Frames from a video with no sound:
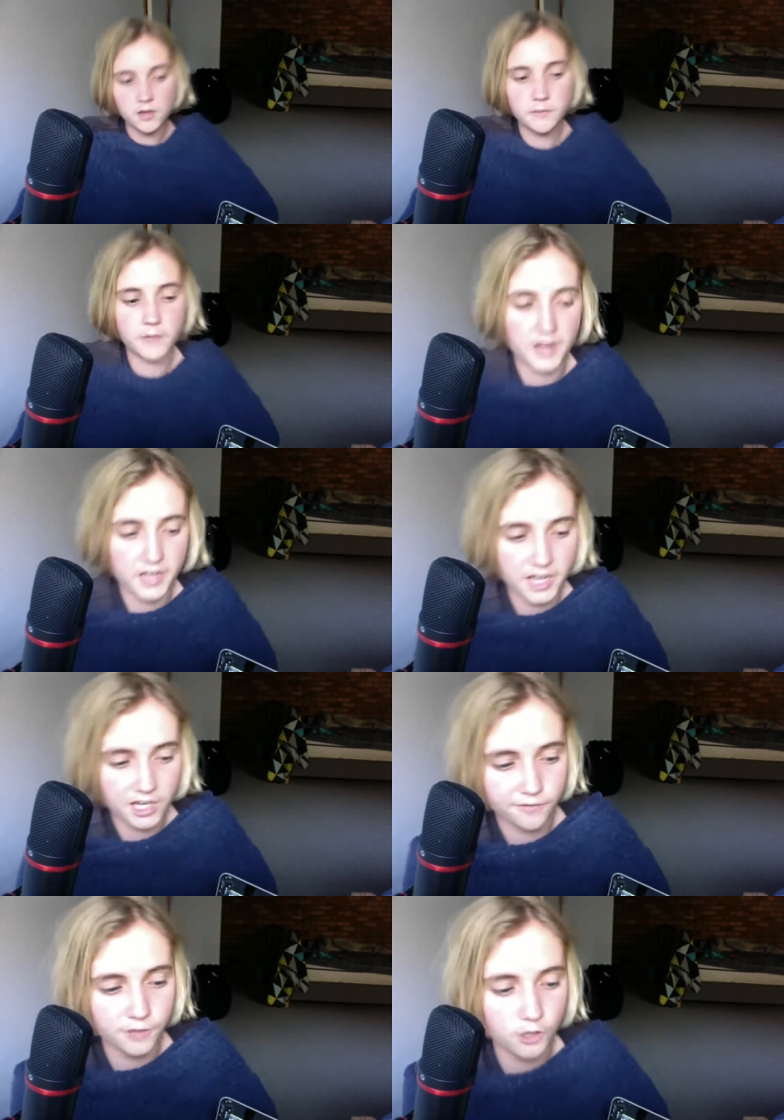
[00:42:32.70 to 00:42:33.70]
But then again,
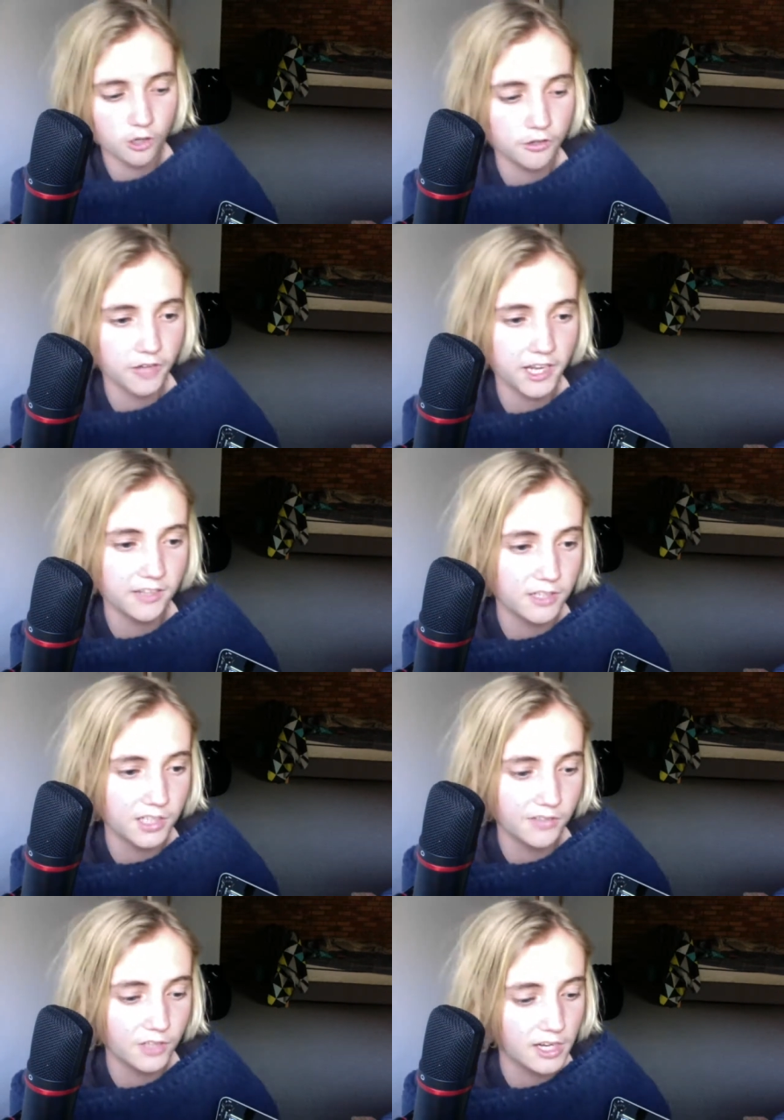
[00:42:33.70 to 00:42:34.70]
if you don't need the
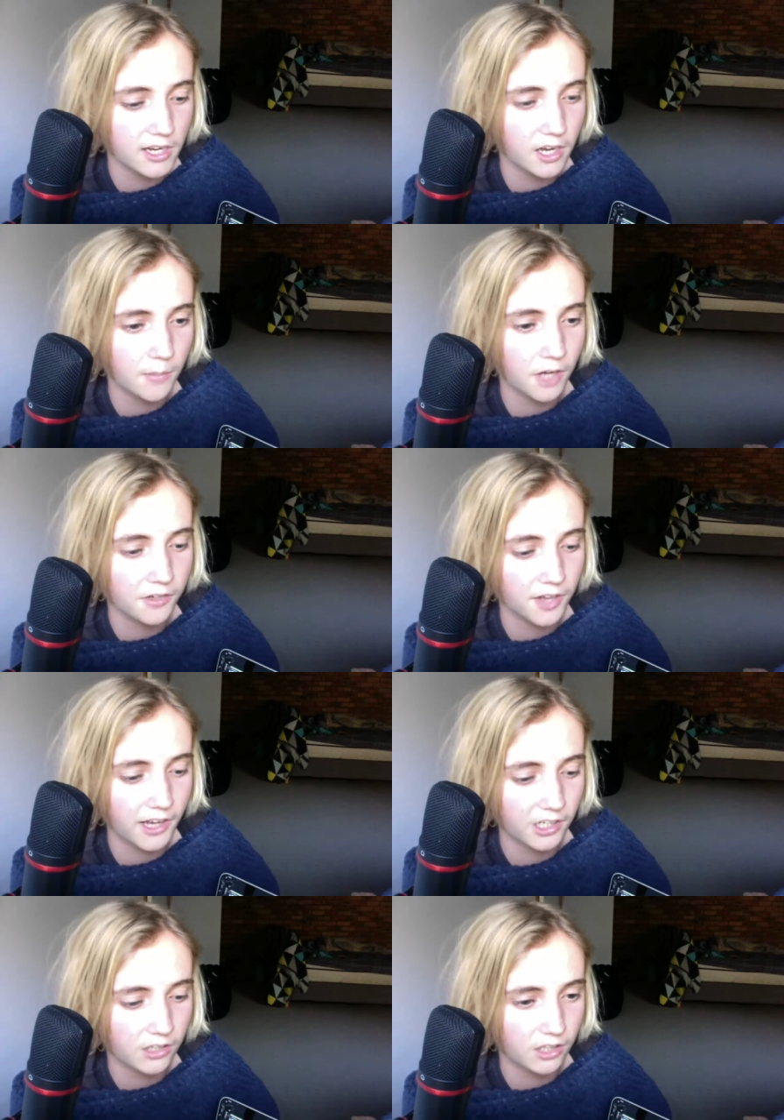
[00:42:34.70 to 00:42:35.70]
DVD, I might
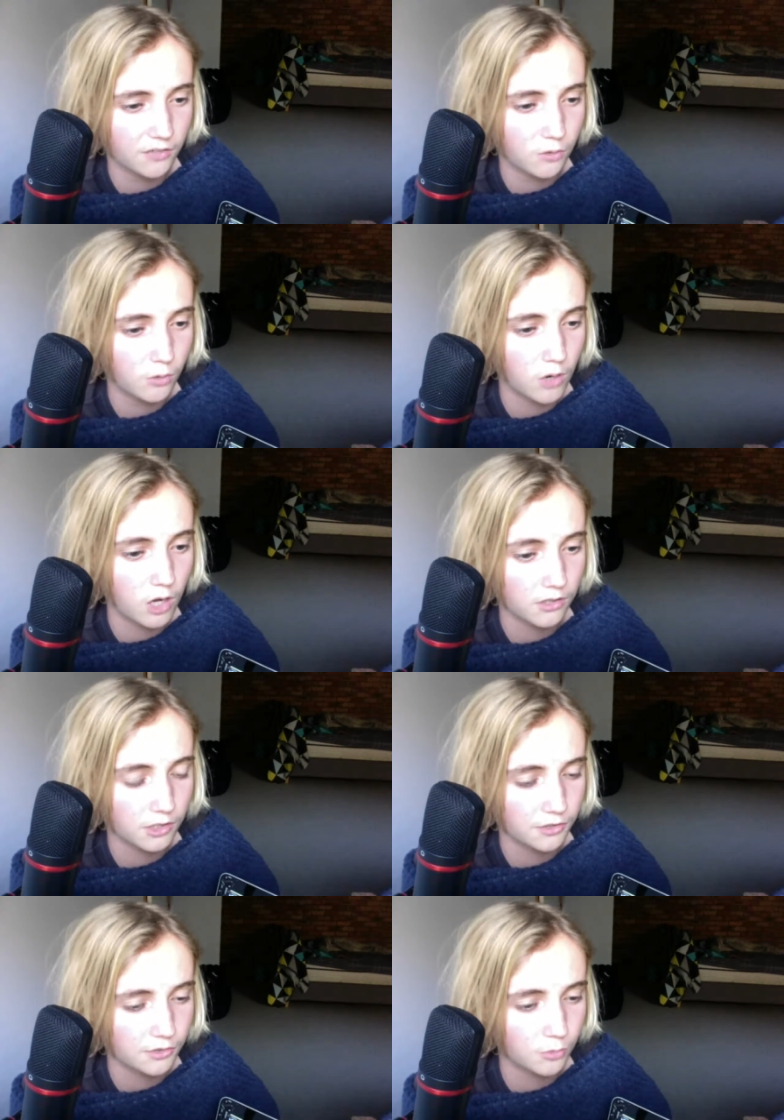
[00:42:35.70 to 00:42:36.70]
take it like for a while
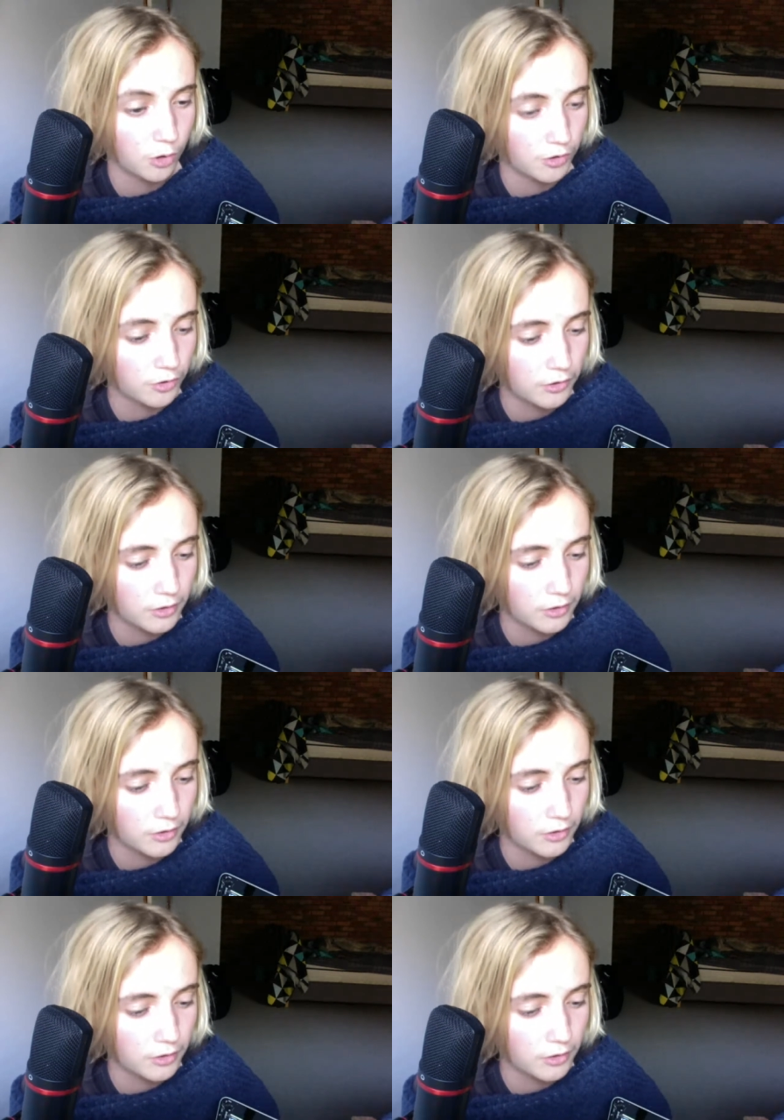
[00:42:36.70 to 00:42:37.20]
unless you want it.